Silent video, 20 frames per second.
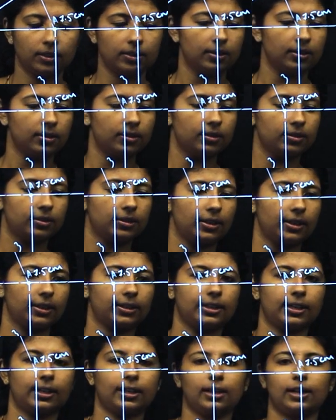This is the
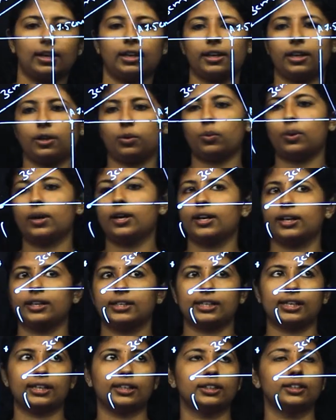rectangle, a required
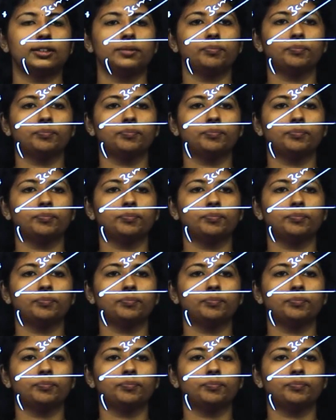rectangle.